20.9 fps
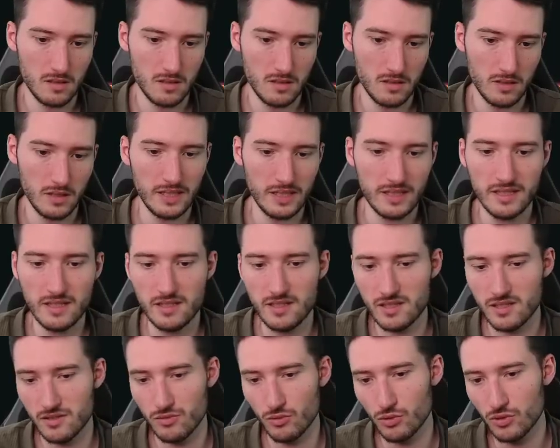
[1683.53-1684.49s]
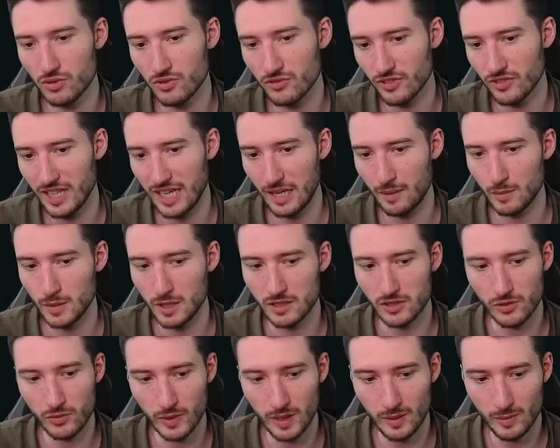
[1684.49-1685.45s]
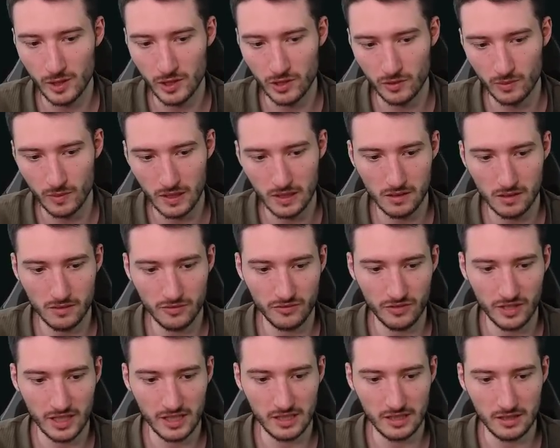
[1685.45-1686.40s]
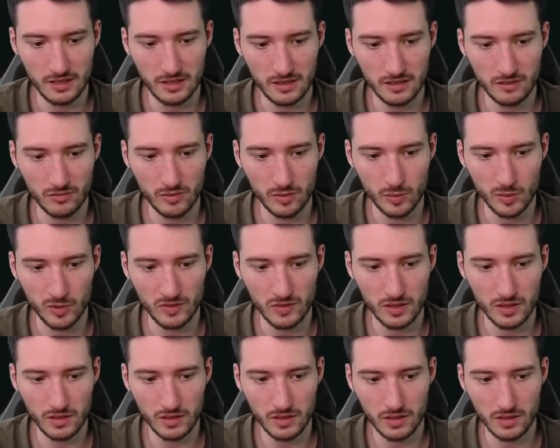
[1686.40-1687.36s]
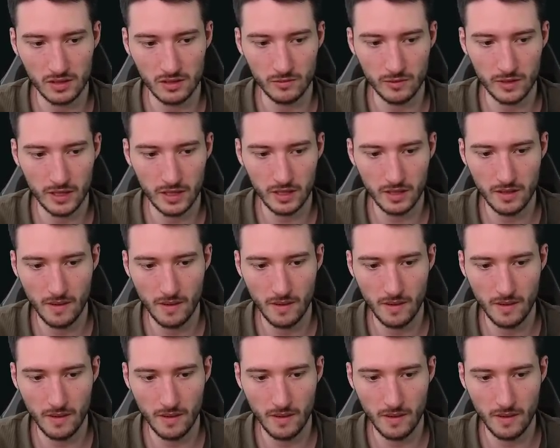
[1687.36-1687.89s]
Like, this sort of can be a sweeper as well, finding these removals in a way.